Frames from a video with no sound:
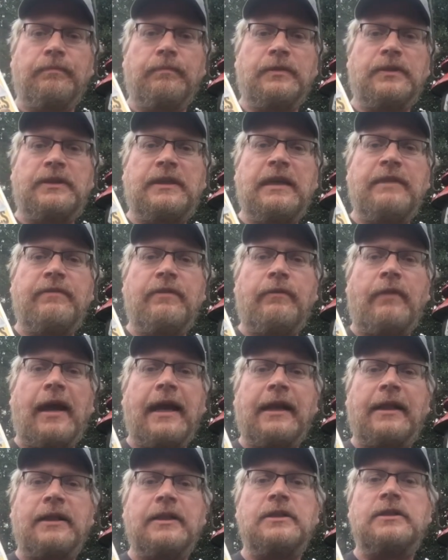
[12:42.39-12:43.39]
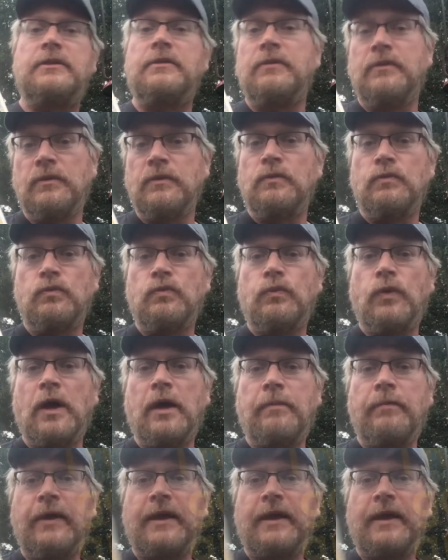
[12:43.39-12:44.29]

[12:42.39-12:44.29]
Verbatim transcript: Steven Reichlen's rub